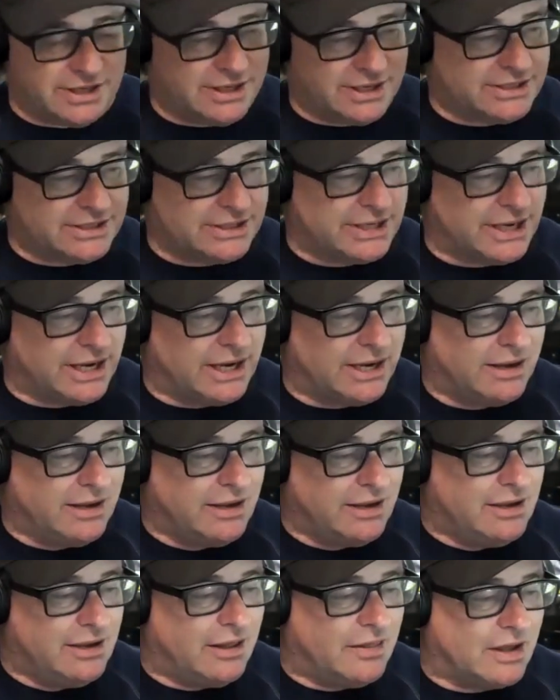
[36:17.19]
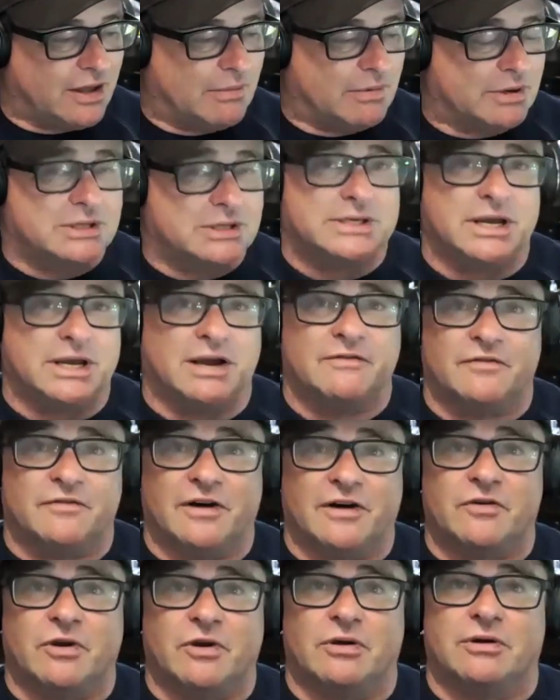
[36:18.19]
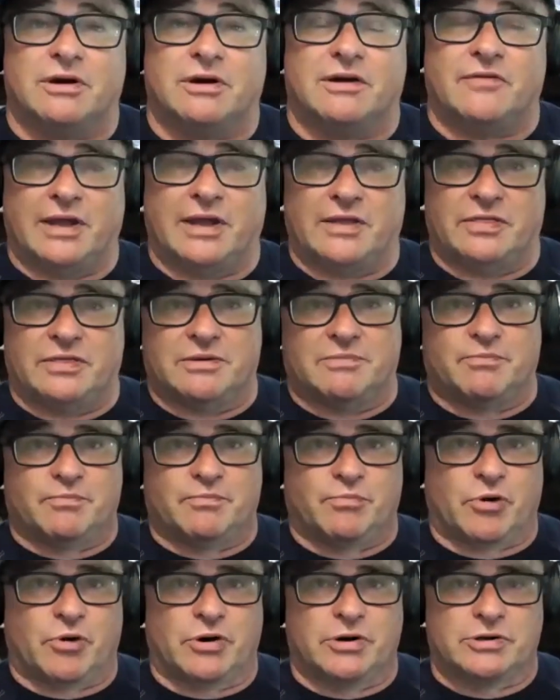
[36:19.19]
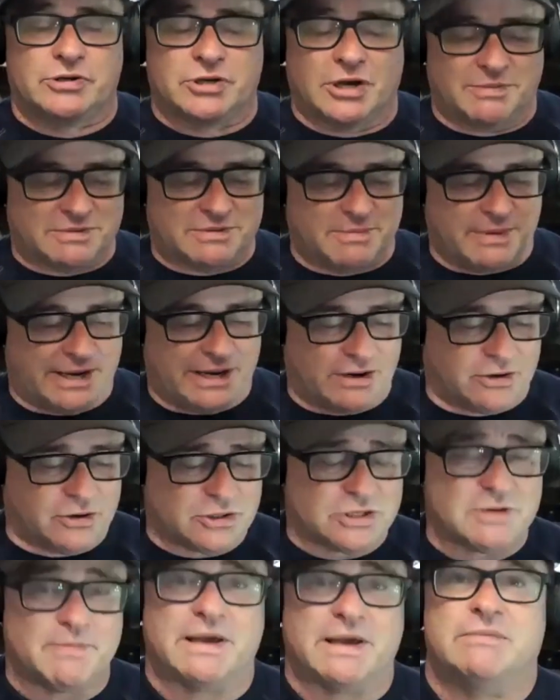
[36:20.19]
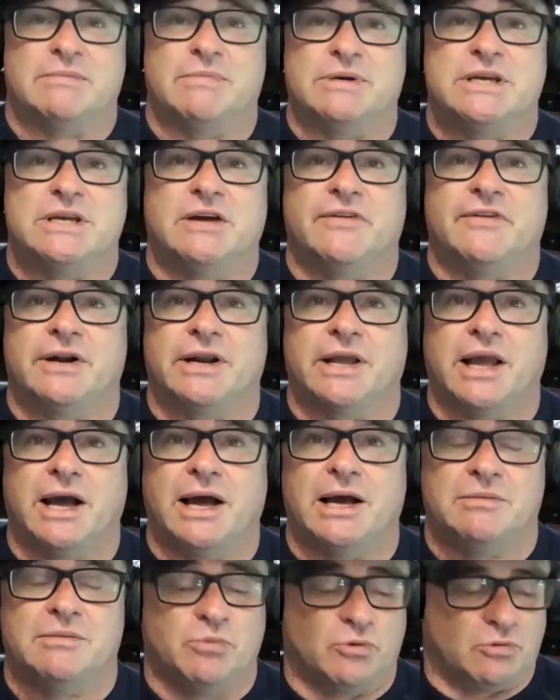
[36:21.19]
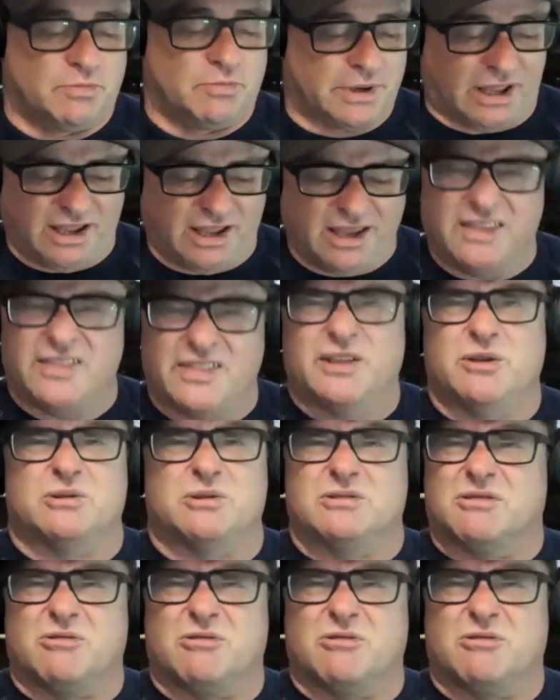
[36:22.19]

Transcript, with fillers: It's, I think I'm going to, I've had the prototypes made. I used to make them myself out of cardboard, but they look